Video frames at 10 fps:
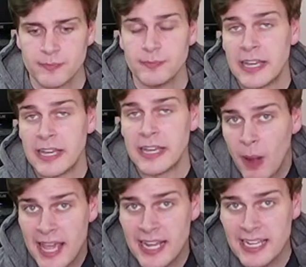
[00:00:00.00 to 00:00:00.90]

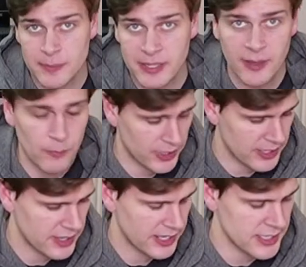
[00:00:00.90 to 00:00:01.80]
explained to begin
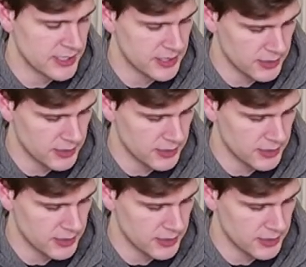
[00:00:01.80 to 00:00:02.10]
with is,